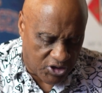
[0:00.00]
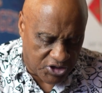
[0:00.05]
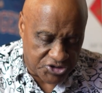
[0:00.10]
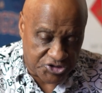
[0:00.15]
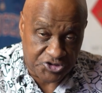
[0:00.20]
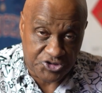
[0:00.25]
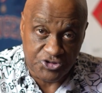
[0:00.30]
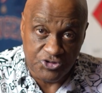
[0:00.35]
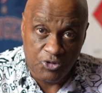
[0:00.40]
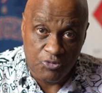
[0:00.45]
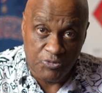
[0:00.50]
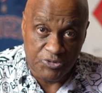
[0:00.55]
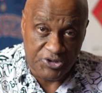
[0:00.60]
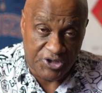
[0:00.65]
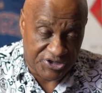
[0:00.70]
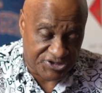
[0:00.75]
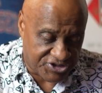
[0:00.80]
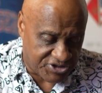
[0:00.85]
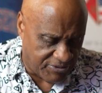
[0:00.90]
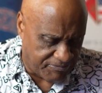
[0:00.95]
concerned with
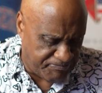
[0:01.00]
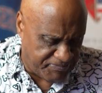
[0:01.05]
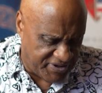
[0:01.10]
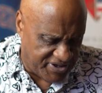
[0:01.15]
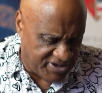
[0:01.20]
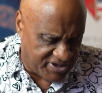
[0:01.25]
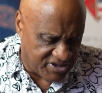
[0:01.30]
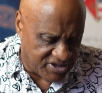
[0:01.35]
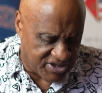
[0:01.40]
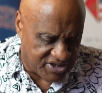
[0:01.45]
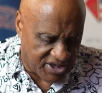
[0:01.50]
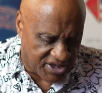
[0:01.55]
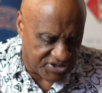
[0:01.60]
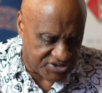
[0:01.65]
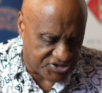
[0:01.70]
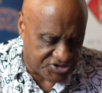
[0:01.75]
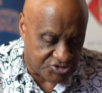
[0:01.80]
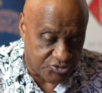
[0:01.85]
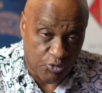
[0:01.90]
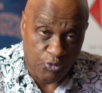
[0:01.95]
us competing against